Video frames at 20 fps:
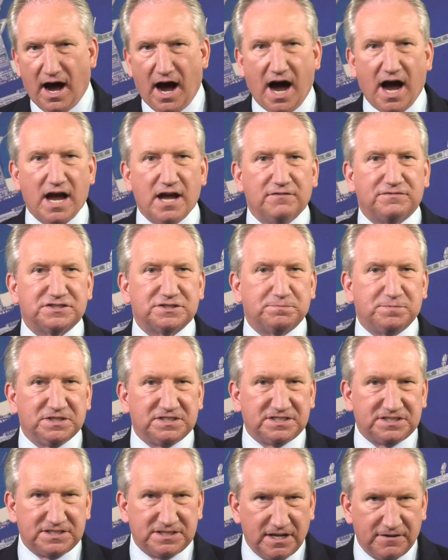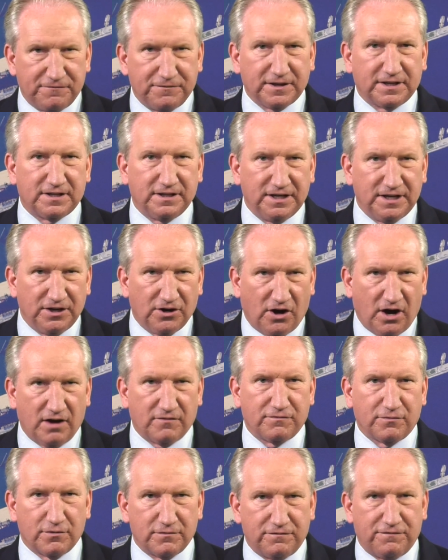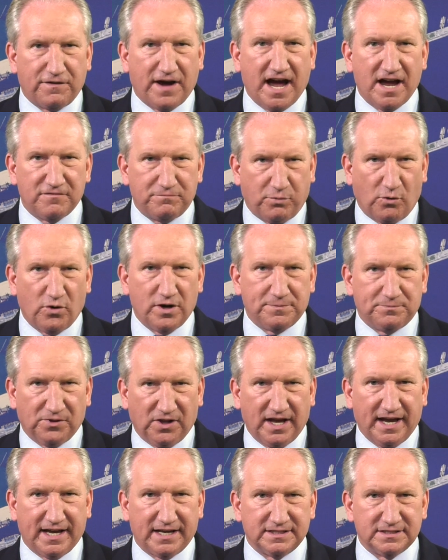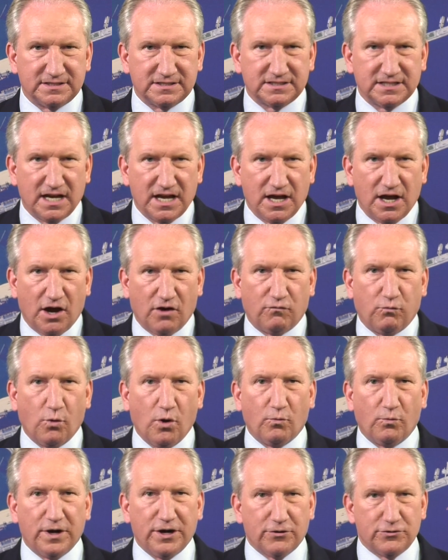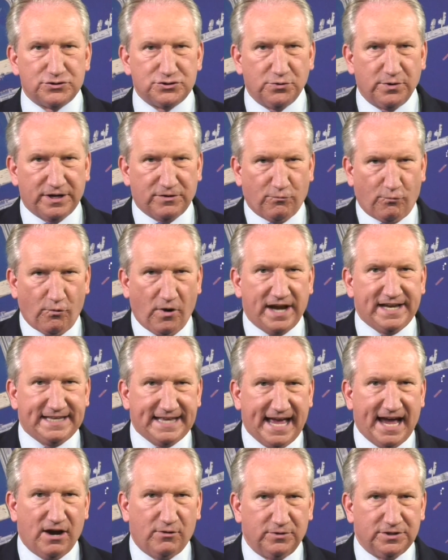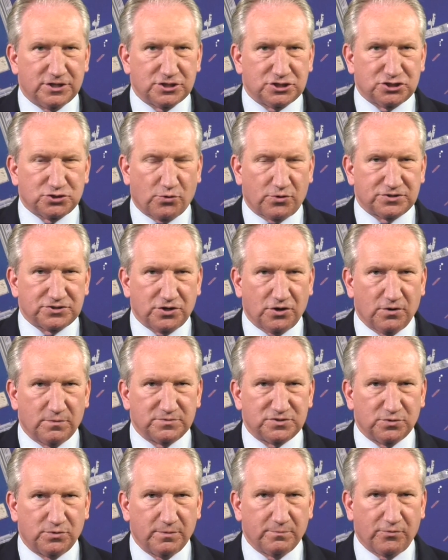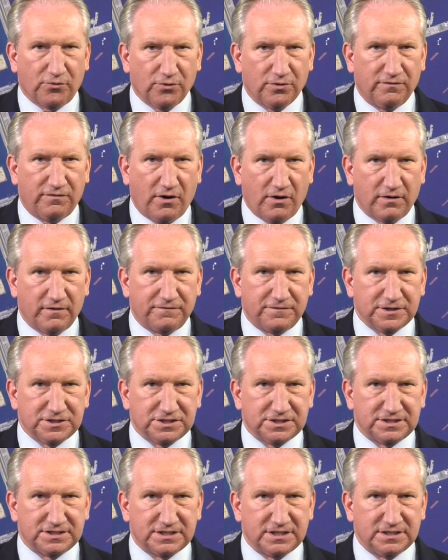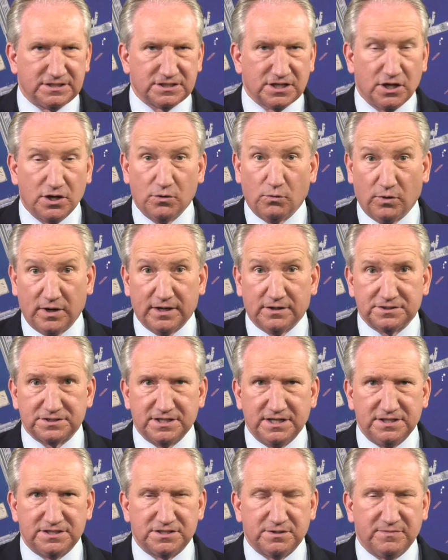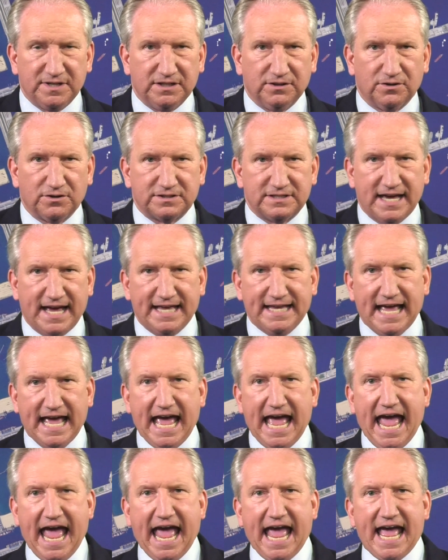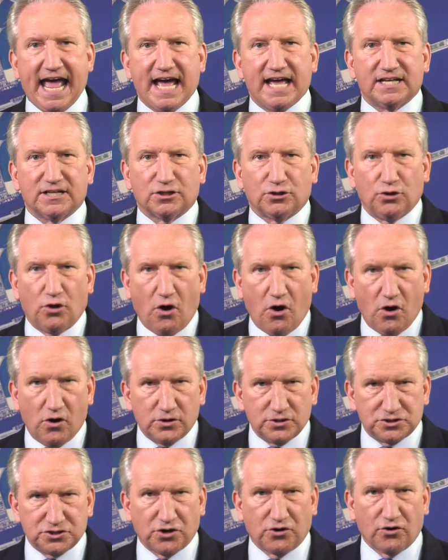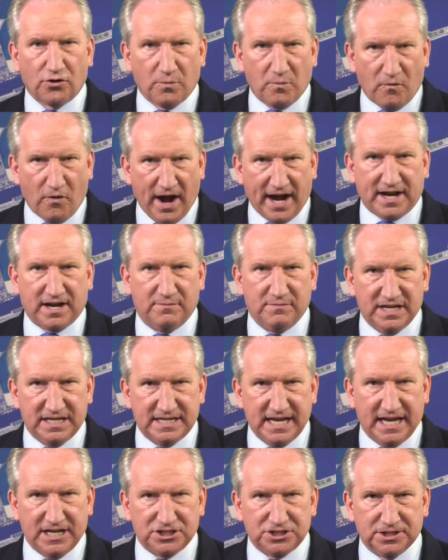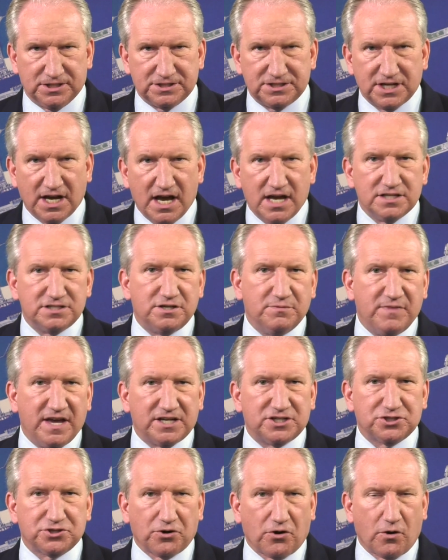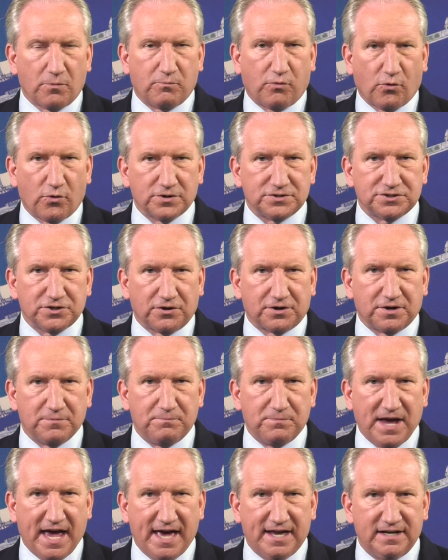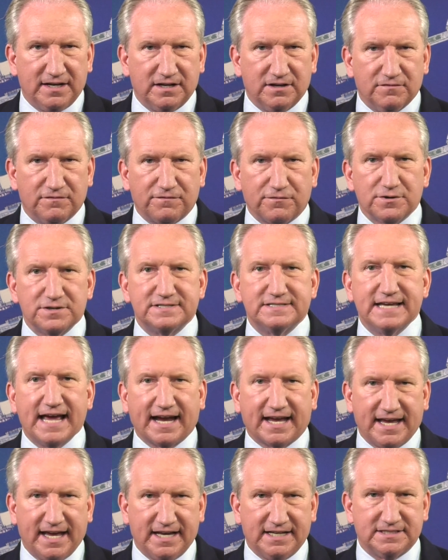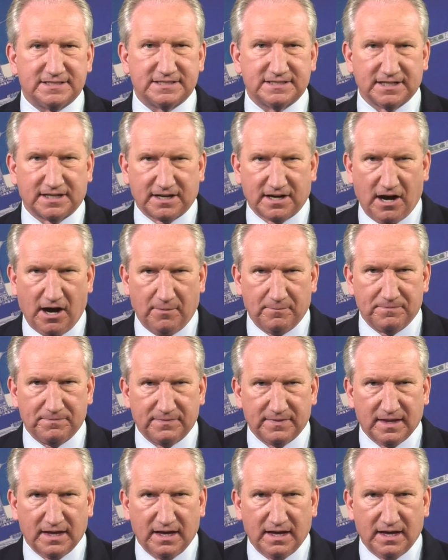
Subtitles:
I've specifically offered 5-point plans of what we are doing right now in the short term to improve our efficiencies, what else needs to be looked at, and long-term recommendations to make sure our ports are competitive for decades to come.